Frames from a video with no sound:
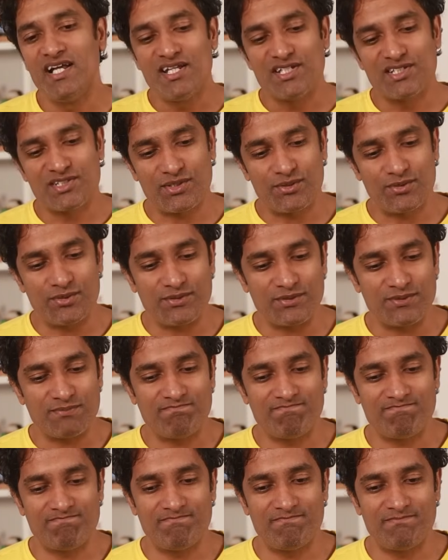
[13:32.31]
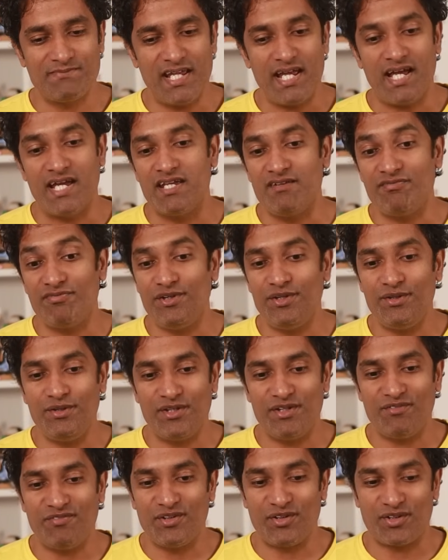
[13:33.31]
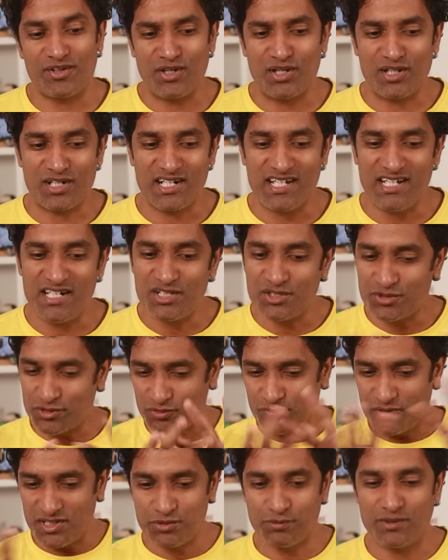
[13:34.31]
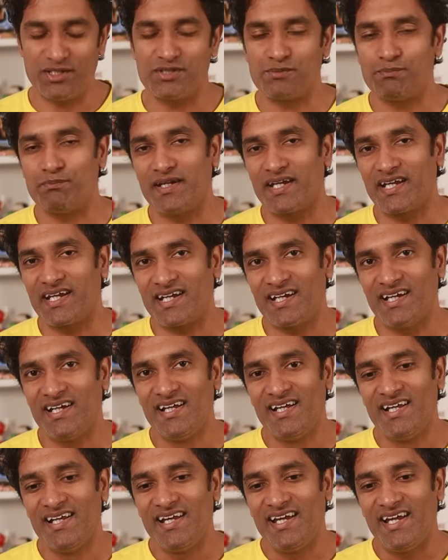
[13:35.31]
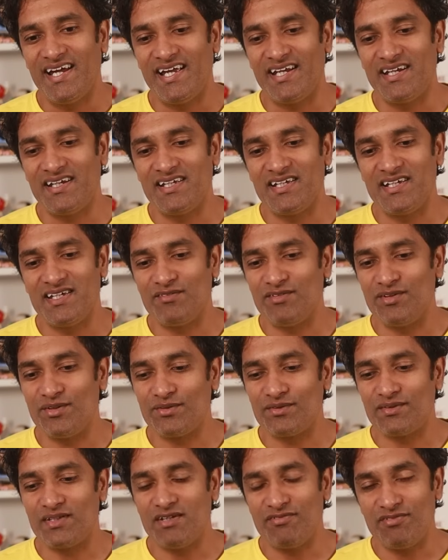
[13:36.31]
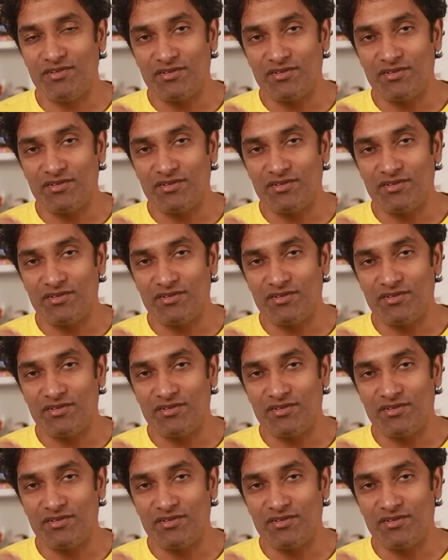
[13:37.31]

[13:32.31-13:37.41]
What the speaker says: So yeah, if you're not really sure which one to pick, and if you